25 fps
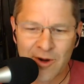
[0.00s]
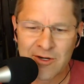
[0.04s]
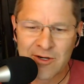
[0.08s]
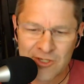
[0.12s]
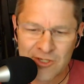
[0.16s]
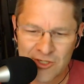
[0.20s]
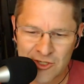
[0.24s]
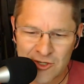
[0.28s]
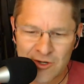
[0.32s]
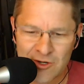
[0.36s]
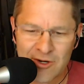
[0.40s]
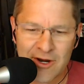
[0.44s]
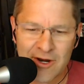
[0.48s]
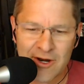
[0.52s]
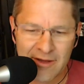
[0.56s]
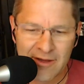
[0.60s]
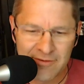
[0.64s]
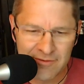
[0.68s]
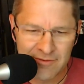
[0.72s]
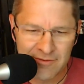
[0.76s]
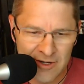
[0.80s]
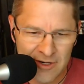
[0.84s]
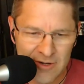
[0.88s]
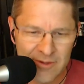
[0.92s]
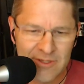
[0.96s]
And sure
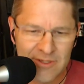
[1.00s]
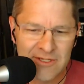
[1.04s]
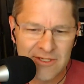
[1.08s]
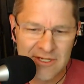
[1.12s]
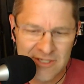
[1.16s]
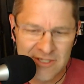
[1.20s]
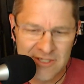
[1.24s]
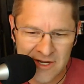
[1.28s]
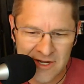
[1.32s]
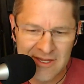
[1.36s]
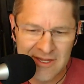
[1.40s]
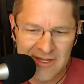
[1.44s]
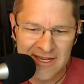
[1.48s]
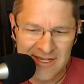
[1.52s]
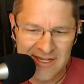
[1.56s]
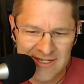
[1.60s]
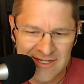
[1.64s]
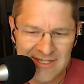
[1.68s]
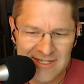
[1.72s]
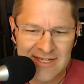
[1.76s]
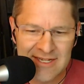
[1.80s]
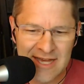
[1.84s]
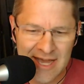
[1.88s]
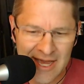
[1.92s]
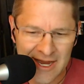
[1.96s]
enough, he says on the
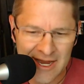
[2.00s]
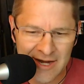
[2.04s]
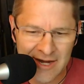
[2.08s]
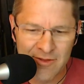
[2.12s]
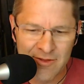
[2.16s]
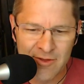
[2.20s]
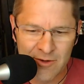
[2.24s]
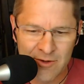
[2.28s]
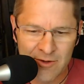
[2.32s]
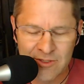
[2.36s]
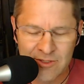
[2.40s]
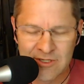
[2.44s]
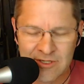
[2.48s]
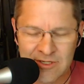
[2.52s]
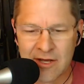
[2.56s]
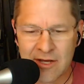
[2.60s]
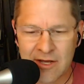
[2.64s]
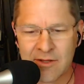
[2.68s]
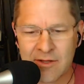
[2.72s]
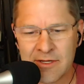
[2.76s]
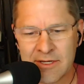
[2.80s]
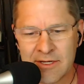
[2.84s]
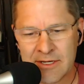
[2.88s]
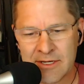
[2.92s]
inside of those Dell,